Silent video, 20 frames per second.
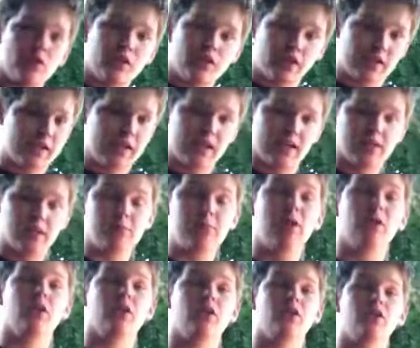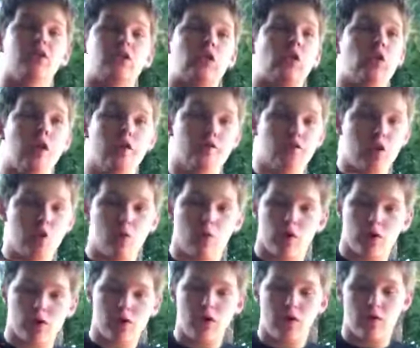to the exact same area, so you have
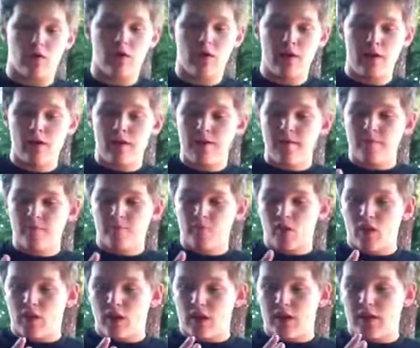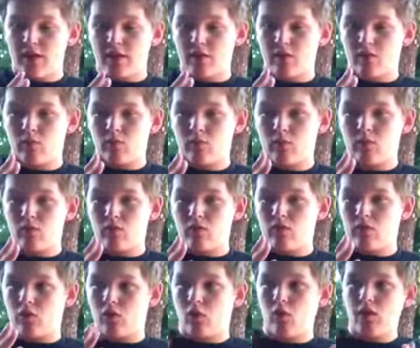nowhere to go. And
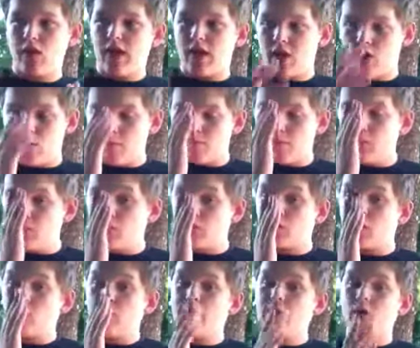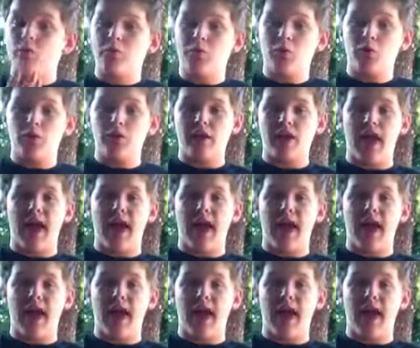the only help you could really